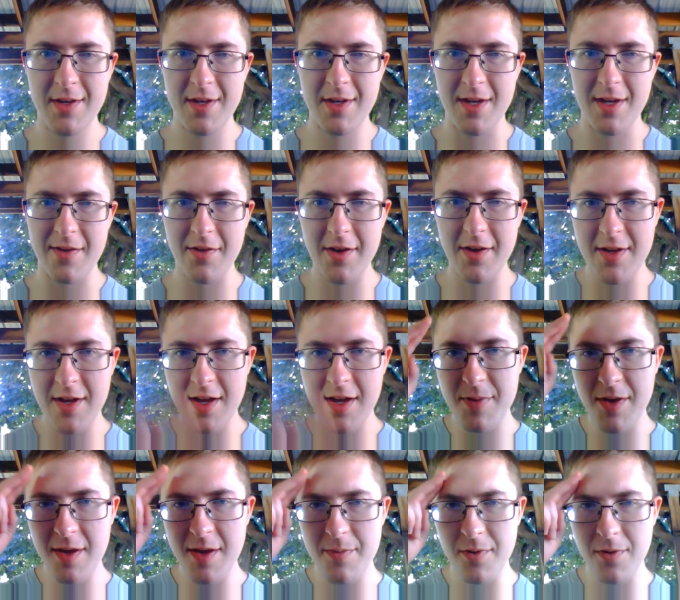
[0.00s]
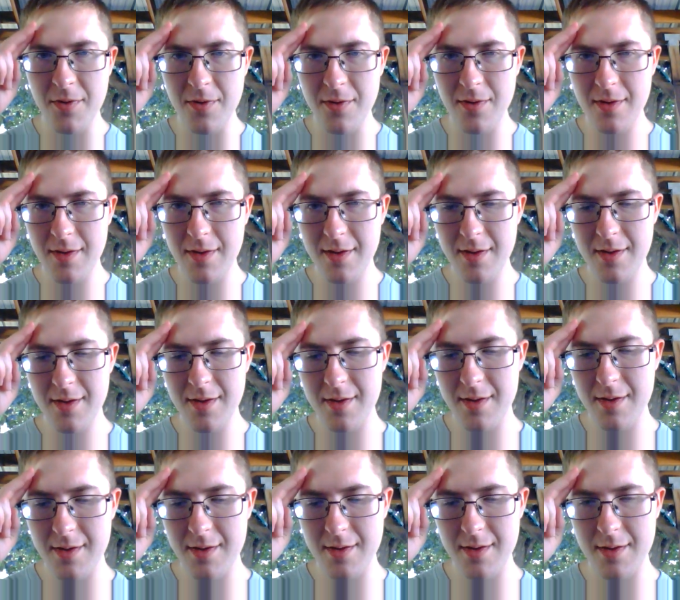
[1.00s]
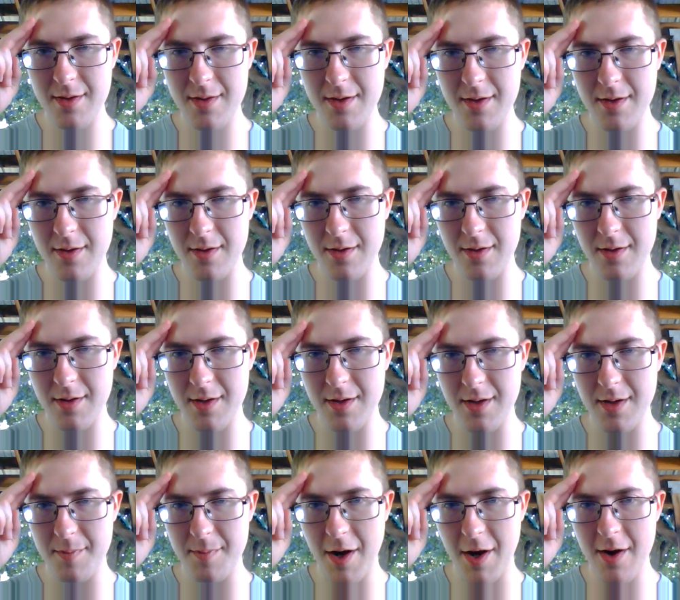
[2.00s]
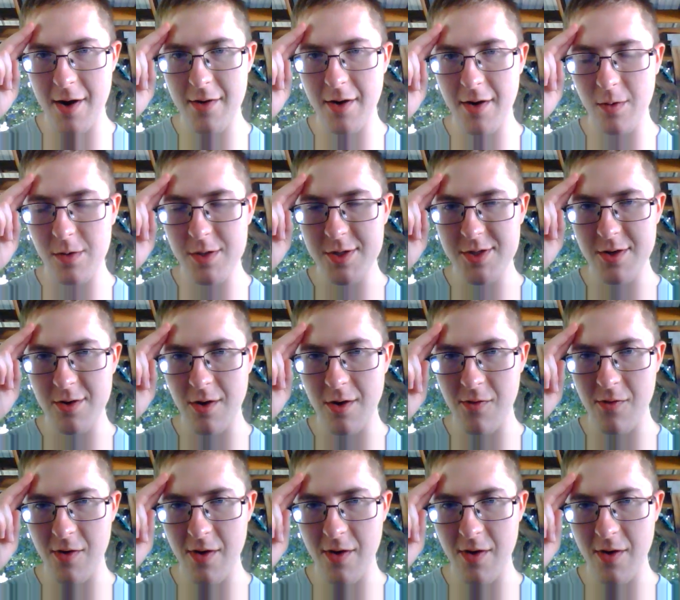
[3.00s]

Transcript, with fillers: have a good day, people. Um, Iron Inquisitor over and